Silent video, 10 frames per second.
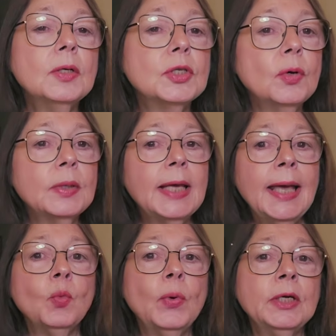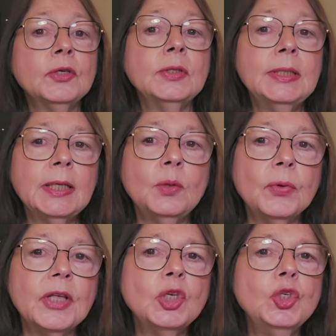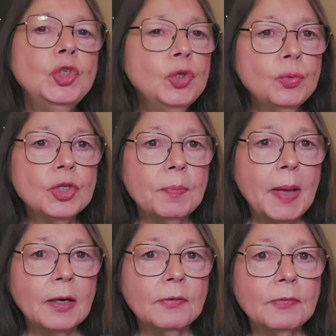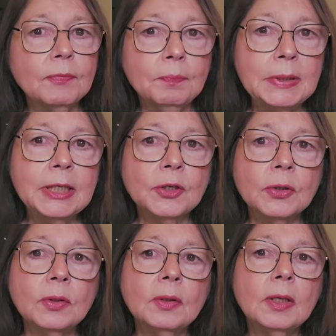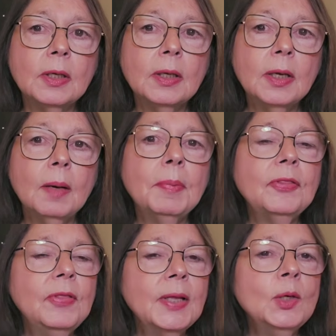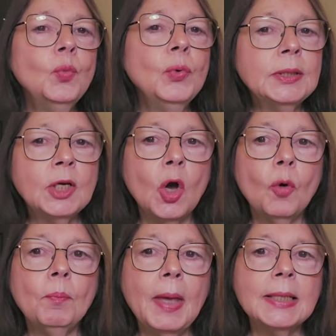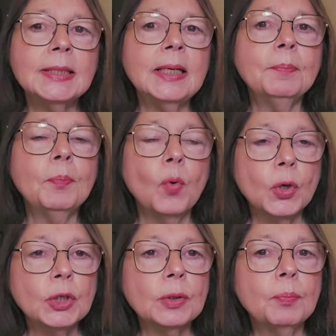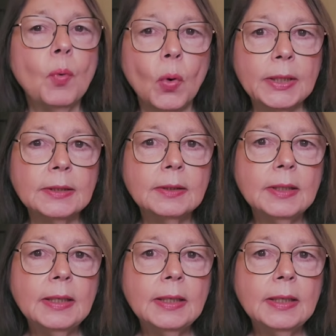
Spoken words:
So again, we are dealing with a huge amount of material. But then Whitcomb makes an important point.